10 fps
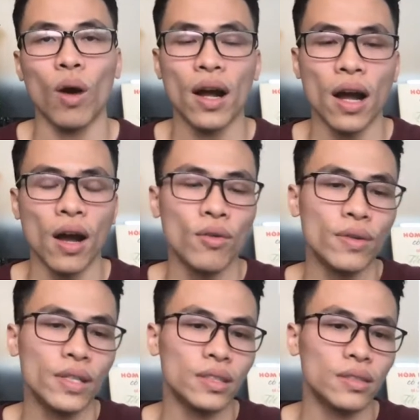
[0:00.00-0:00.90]
how
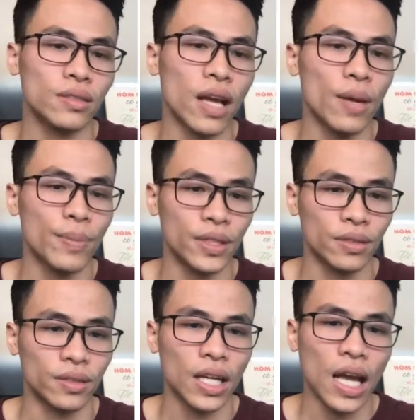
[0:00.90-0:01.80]
it
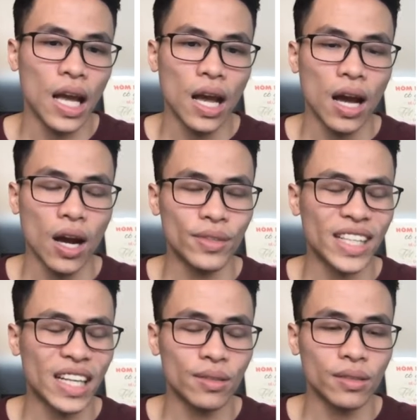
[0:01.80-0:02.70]
happened, how
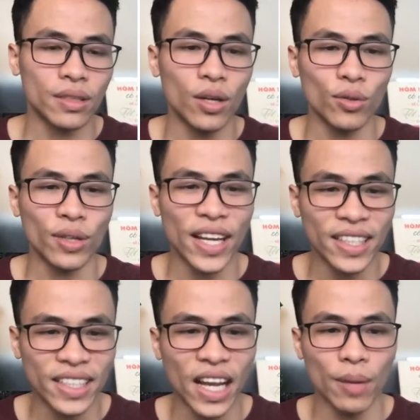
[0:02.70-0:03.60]
can
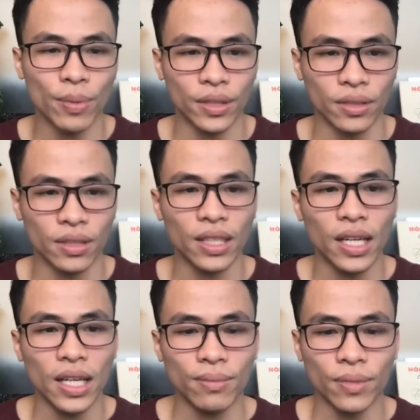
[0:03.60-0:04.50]
it happen,
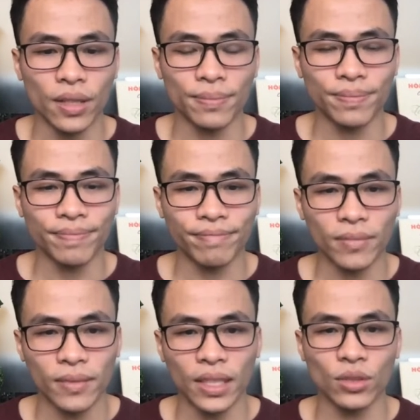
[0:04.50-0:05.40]
but
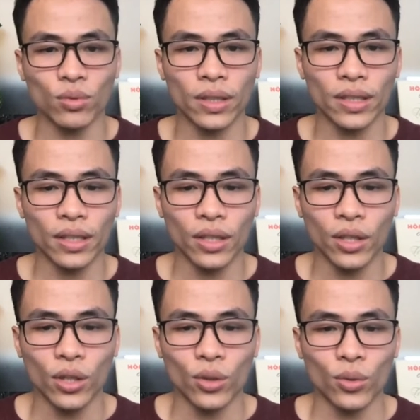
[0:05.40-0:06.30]
this week
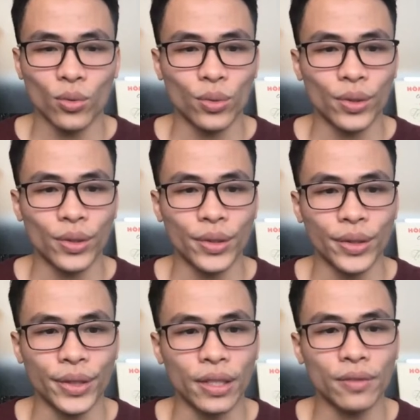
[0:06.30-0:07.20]

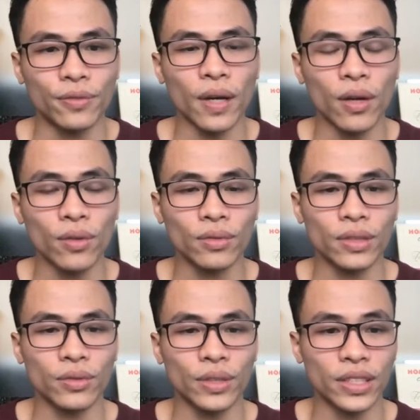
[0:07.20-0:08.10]
we found
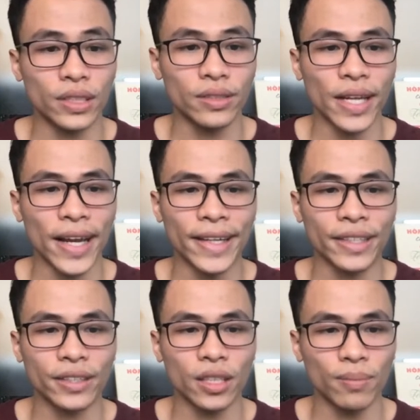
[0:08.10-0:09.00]
the reason
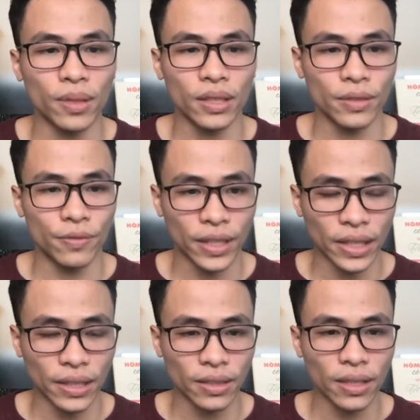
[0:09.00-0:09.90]
and completely fixed
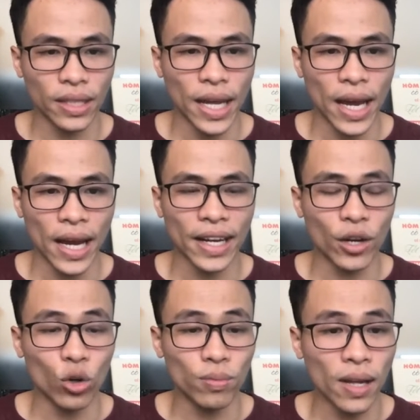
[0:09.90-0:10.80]
it. And I
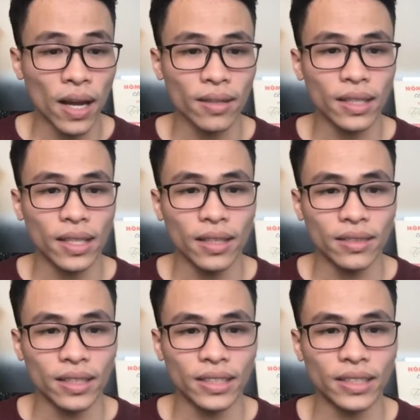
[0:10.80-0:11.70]
hope that
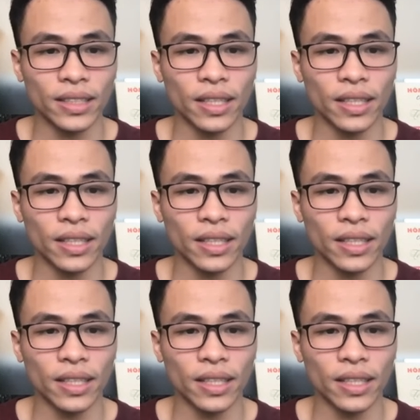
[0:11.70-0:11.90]
this